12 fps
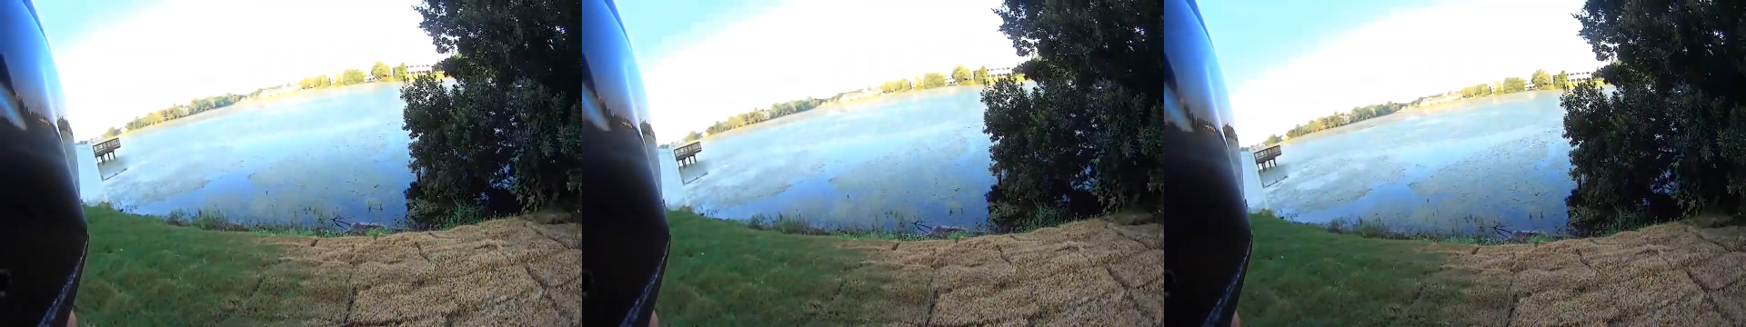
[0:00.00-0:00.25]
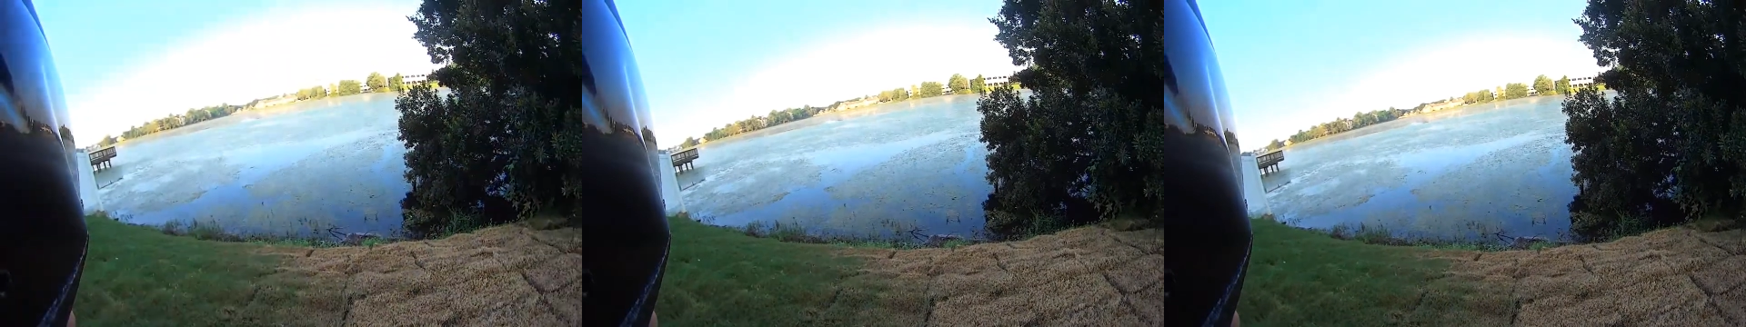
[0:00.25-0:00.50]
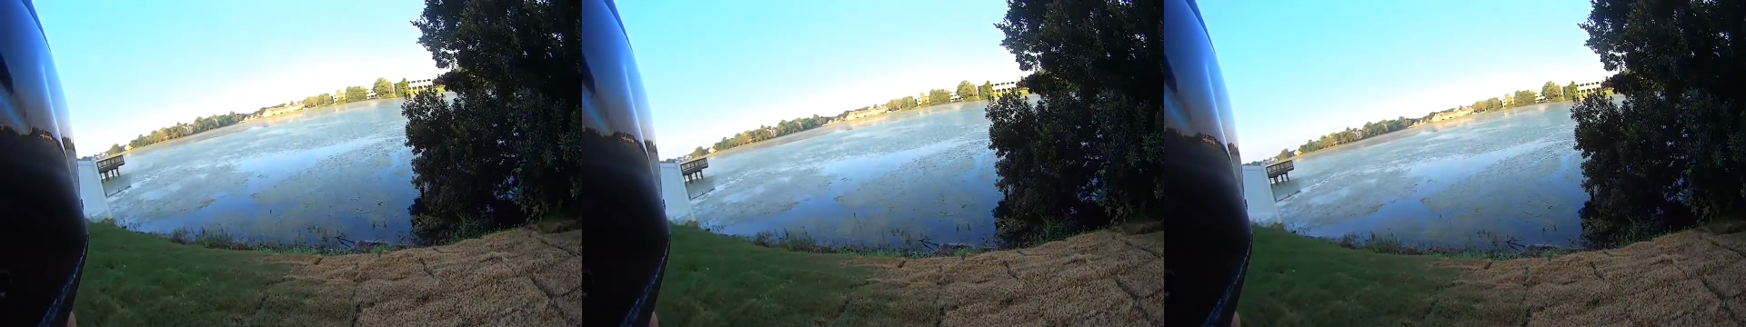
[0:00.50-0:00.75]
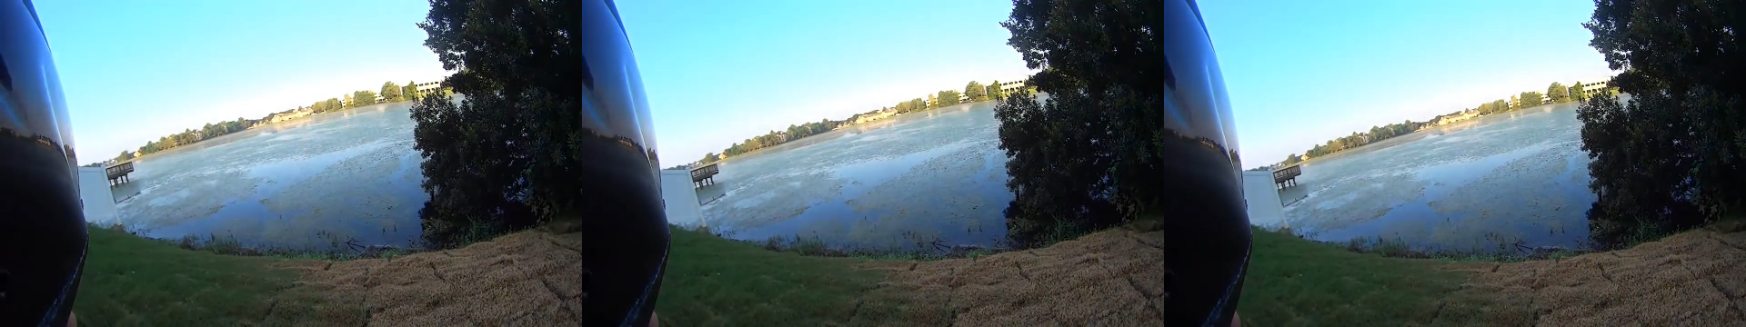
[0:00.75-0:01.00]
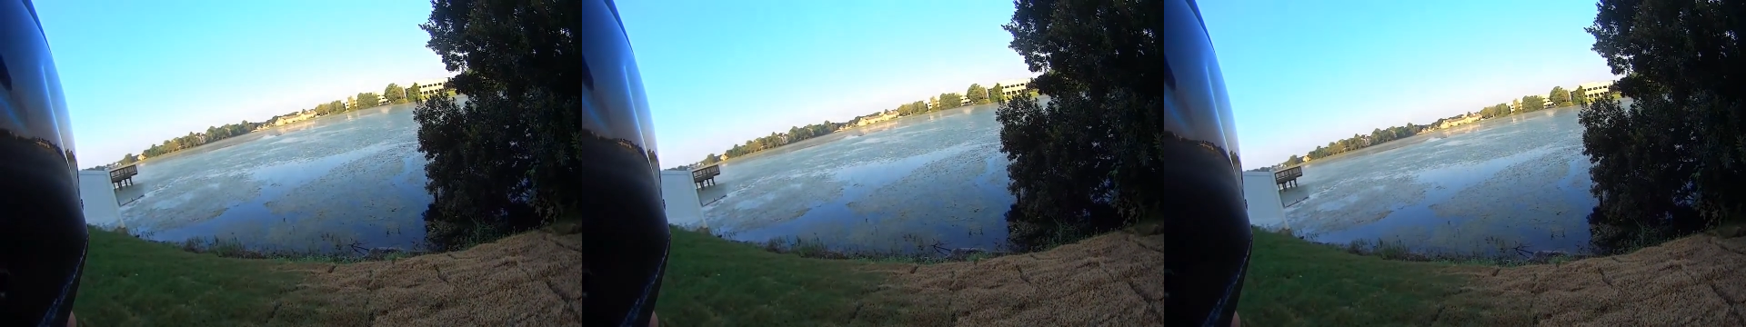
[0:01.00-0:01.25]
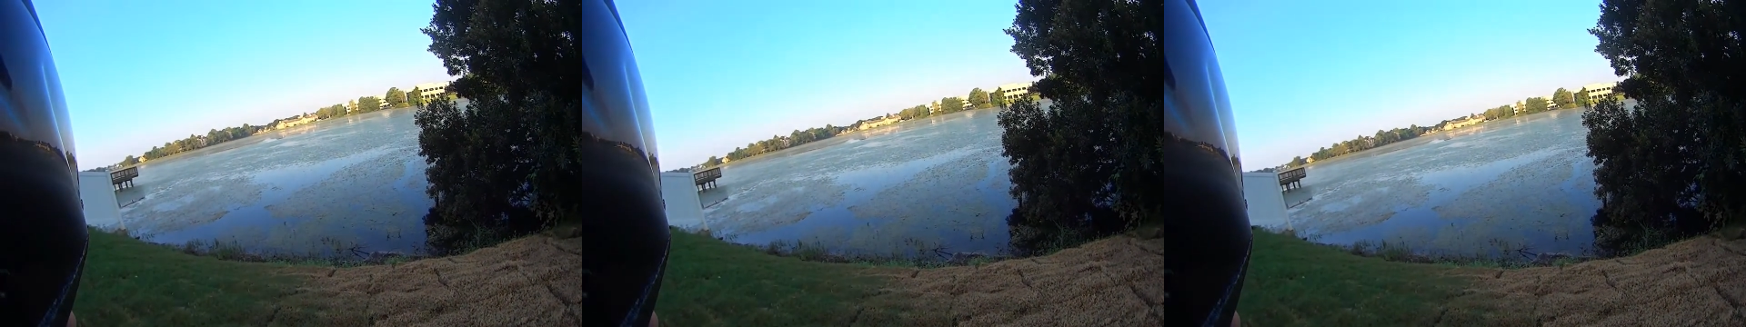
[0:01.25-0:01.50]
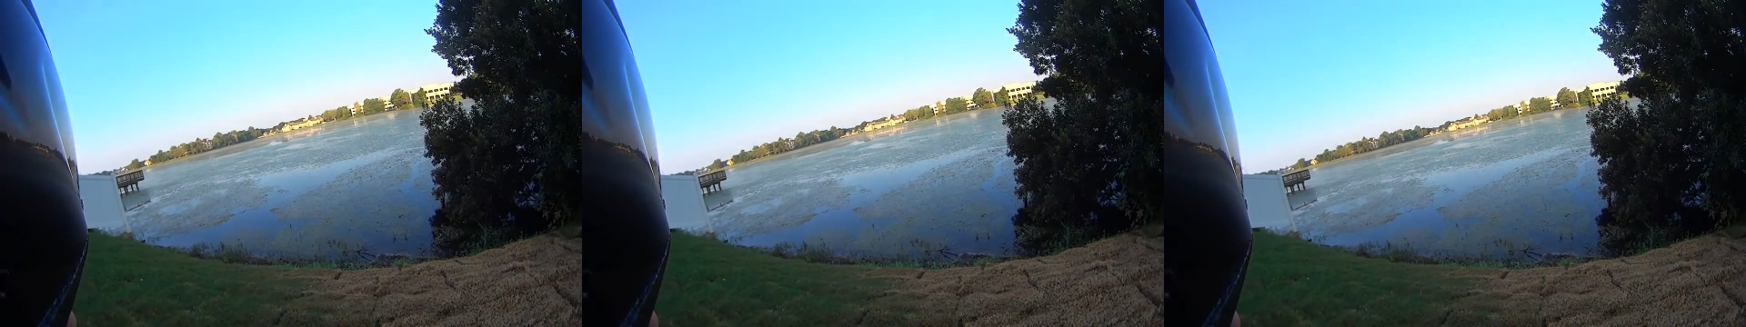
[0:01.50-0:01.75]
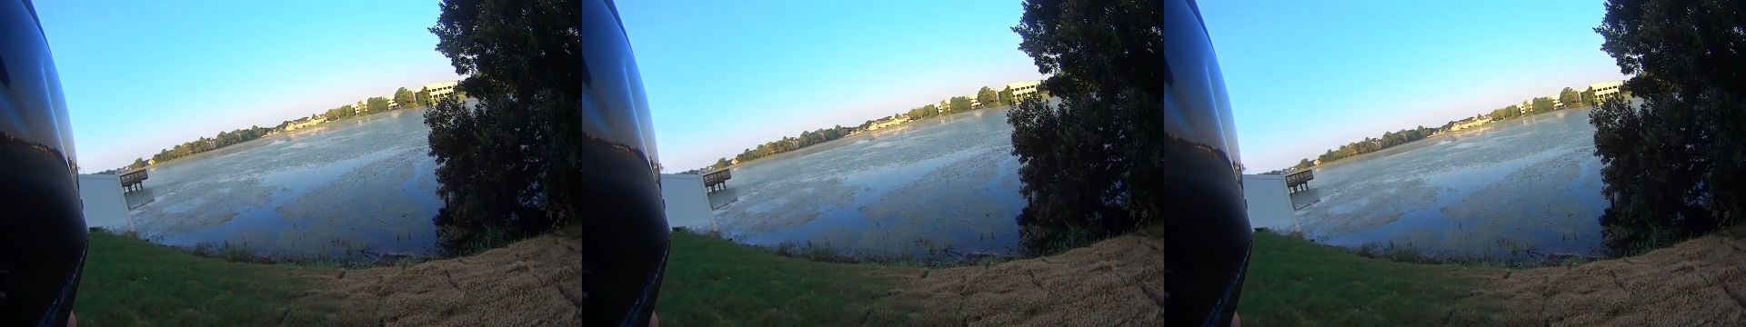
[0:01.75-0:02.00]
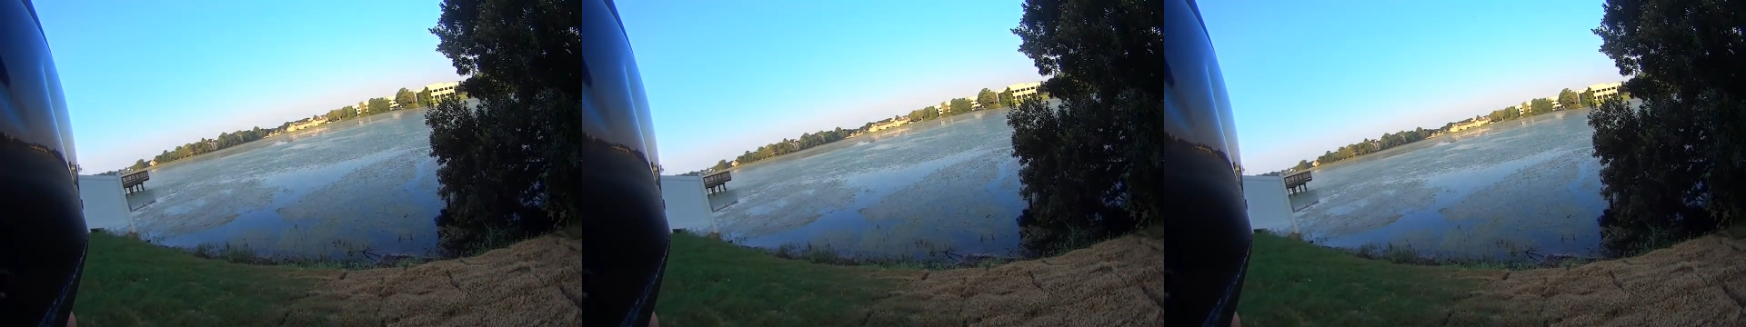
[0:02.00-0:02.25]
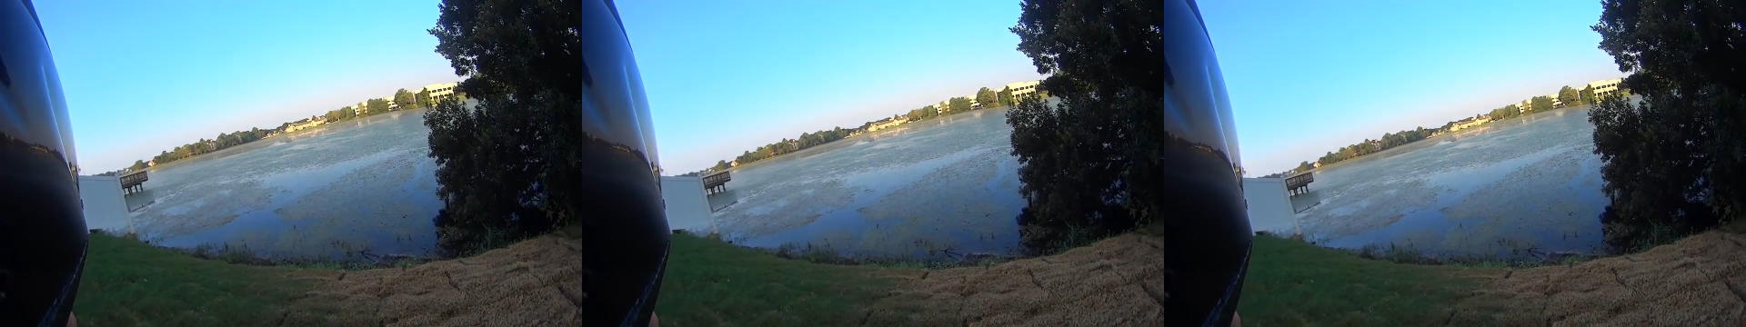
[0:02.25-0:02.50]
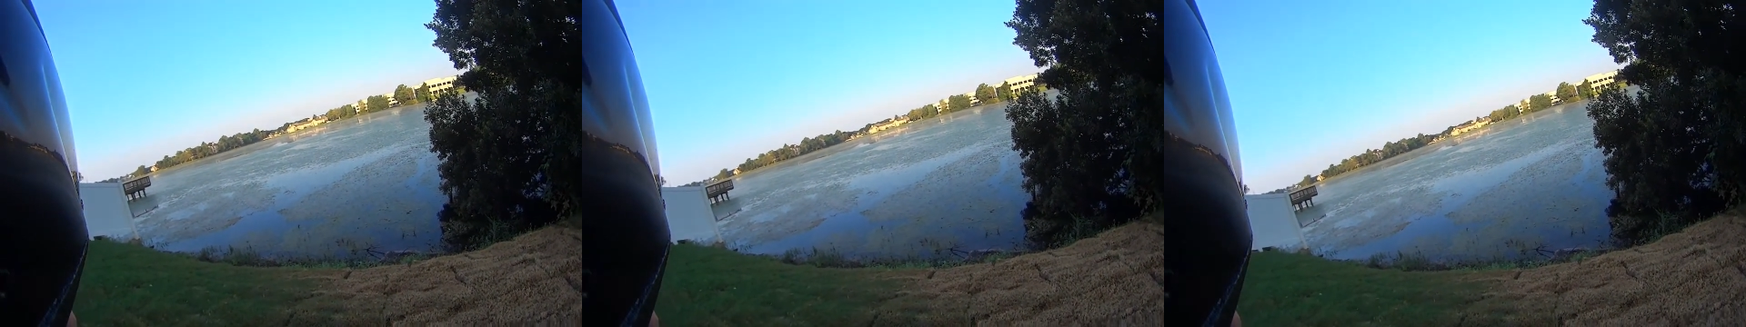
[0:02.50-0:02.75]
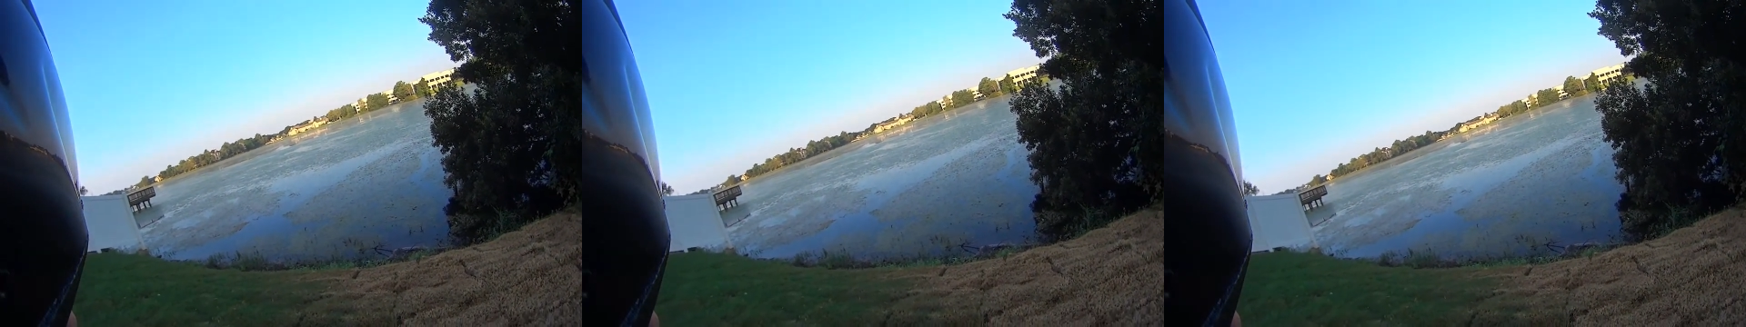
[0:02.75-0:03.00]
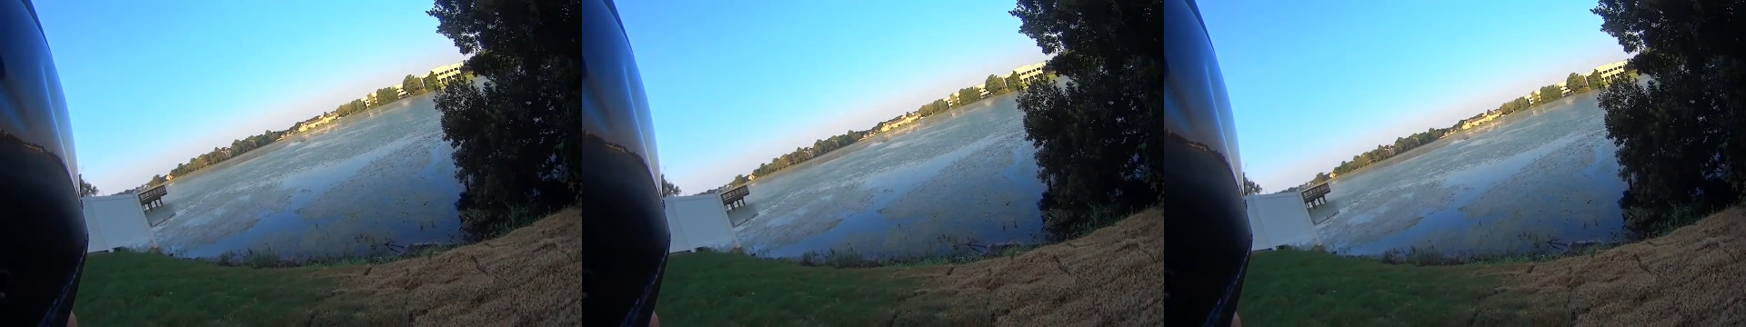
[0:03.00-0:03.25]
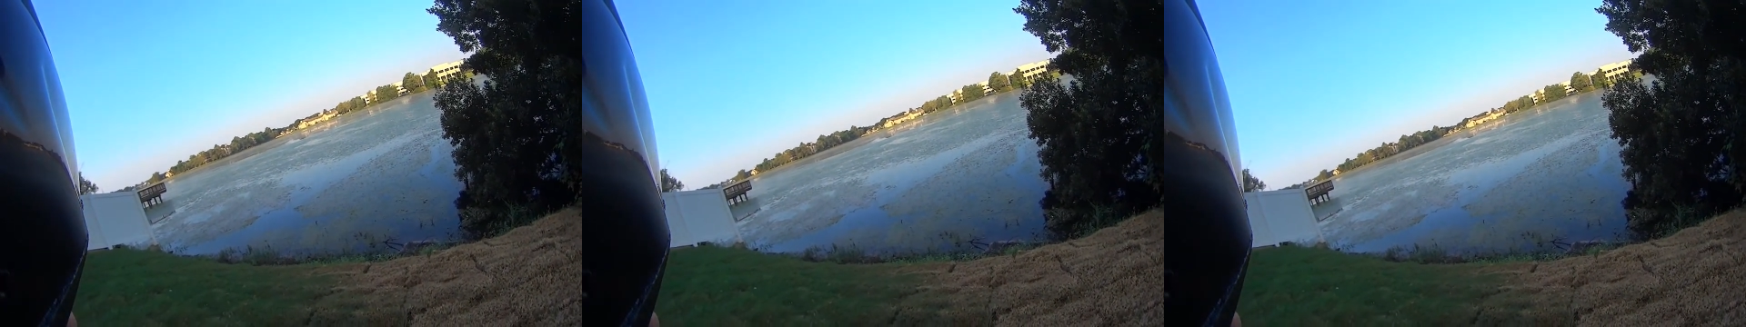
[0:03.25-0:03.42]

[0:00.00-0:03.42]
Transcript: (no speaker visible)